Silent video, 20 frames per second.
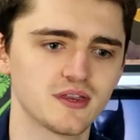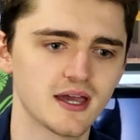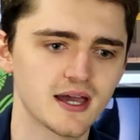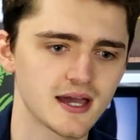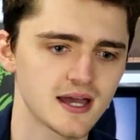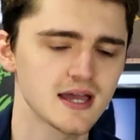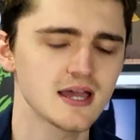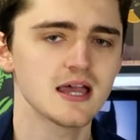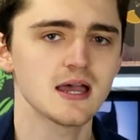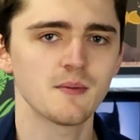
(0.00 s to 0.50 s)

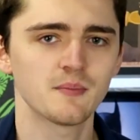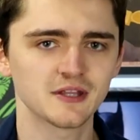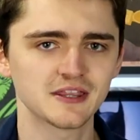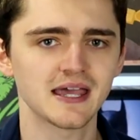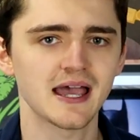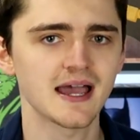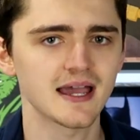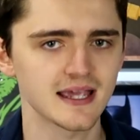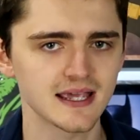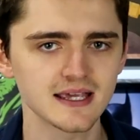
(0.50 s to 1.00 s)
there. But
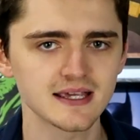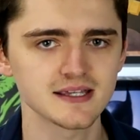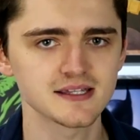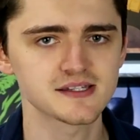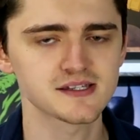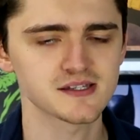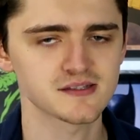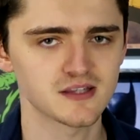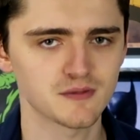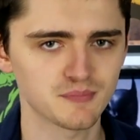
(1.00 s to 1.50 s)
that
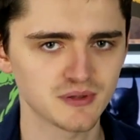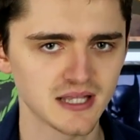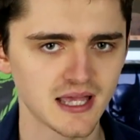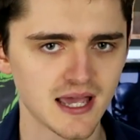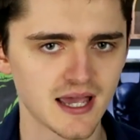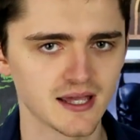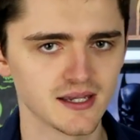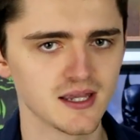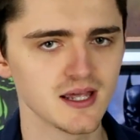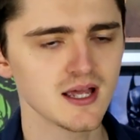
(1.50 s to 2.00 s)
is the
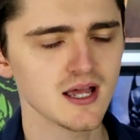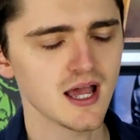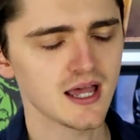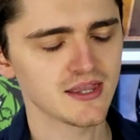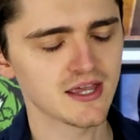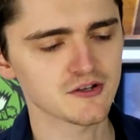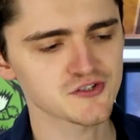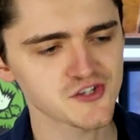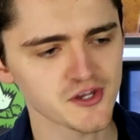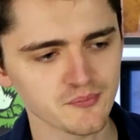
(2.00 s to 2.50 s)
plan.
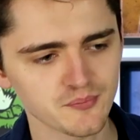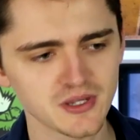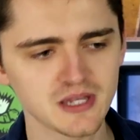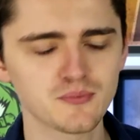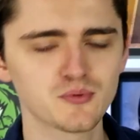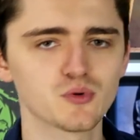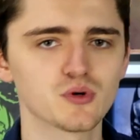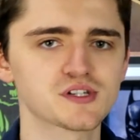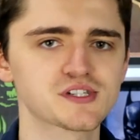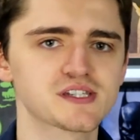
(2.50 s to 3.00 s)
Now, some
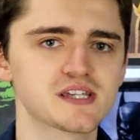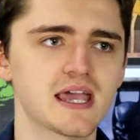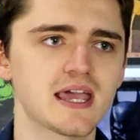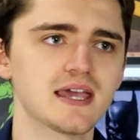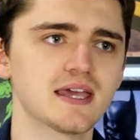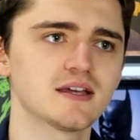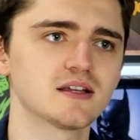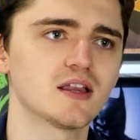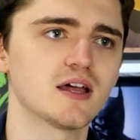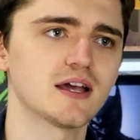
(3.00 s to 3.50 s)
people were
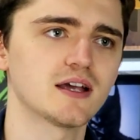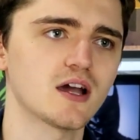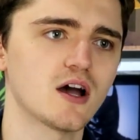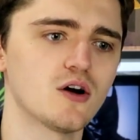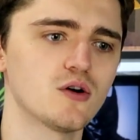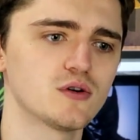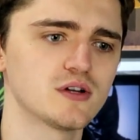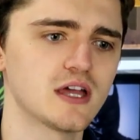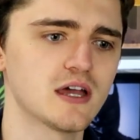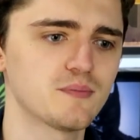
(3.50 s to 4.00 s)
saying, like,
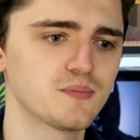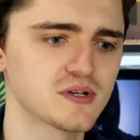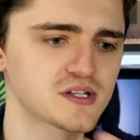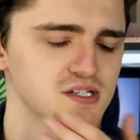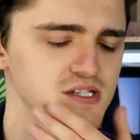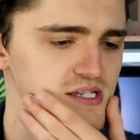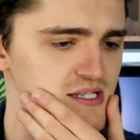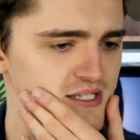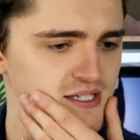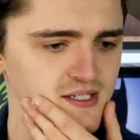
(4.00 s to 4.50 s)
oh, yeah, but
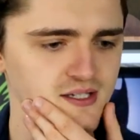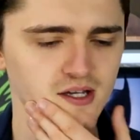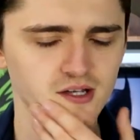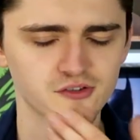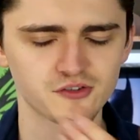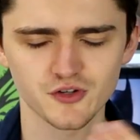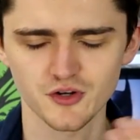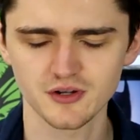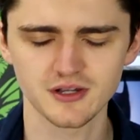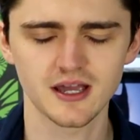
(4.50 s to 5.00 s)
Selina,
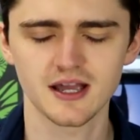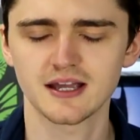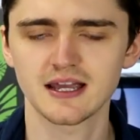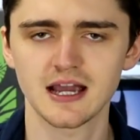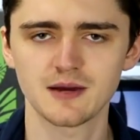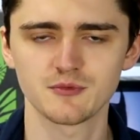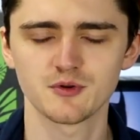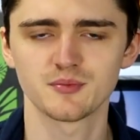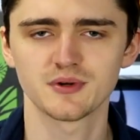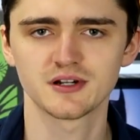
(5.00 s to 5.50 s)
sorry,
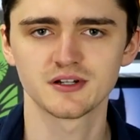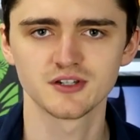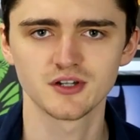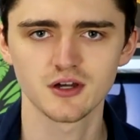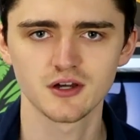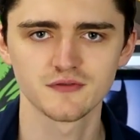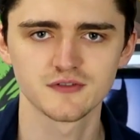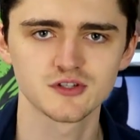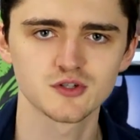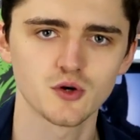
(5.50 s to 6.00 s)
Cameron
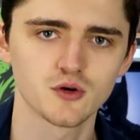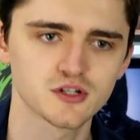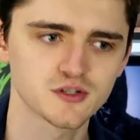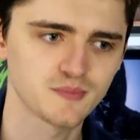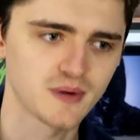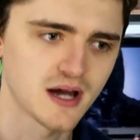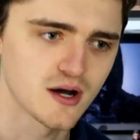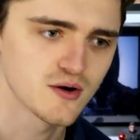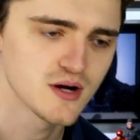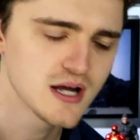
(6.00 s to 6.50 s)
Bickendova talked
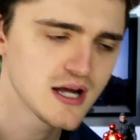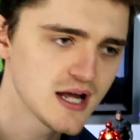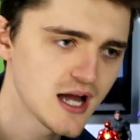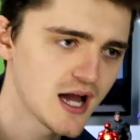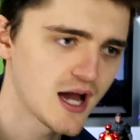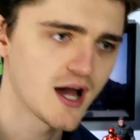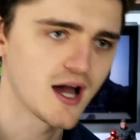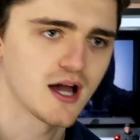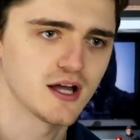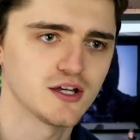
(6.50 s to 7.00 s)
about,
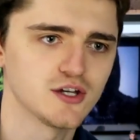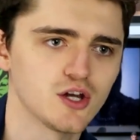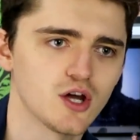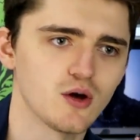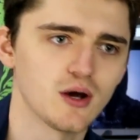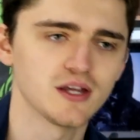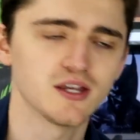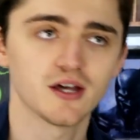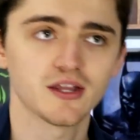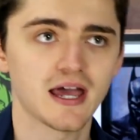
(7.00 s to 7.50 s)
you know,
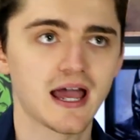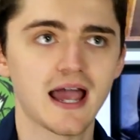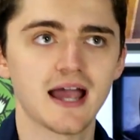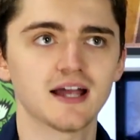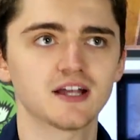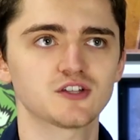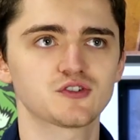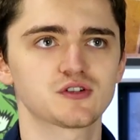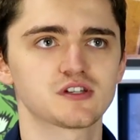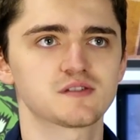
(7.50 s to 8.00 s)
another
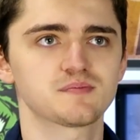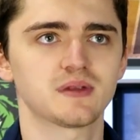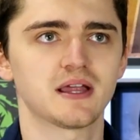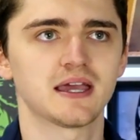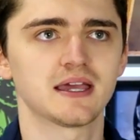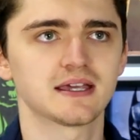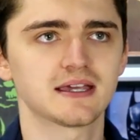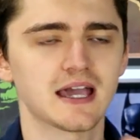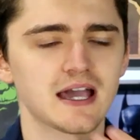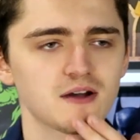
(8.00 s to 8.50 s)
actress
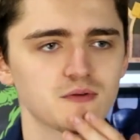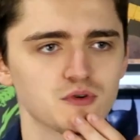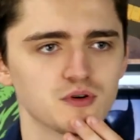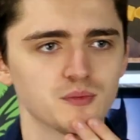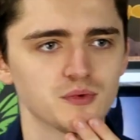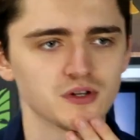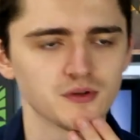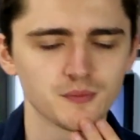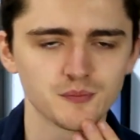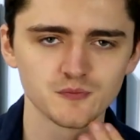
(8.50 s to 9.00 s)
playing
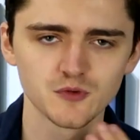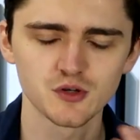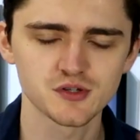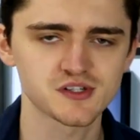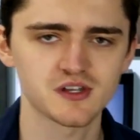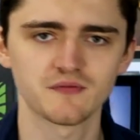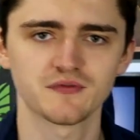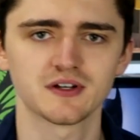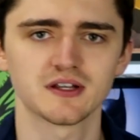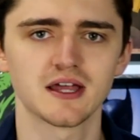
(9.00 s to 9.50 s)
Catwoman or
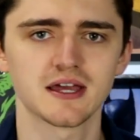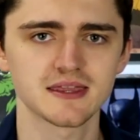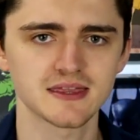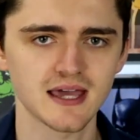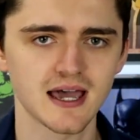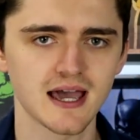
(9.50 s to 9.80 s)
something like